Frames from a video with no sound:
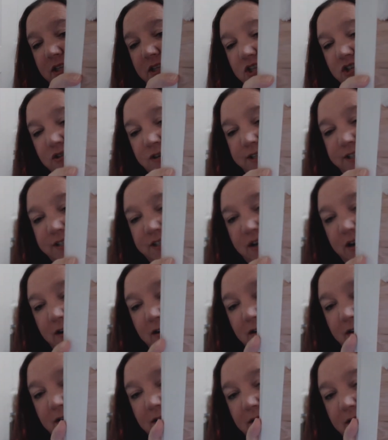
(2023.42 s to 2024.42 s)
look at the tree
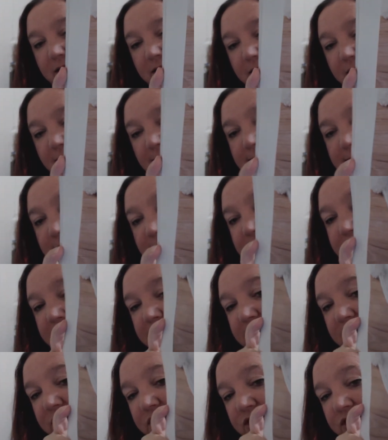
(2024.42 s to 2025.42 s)
skirt. It's a
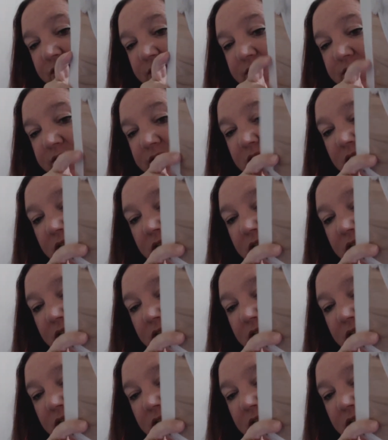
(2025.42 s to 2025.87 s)
knitted tree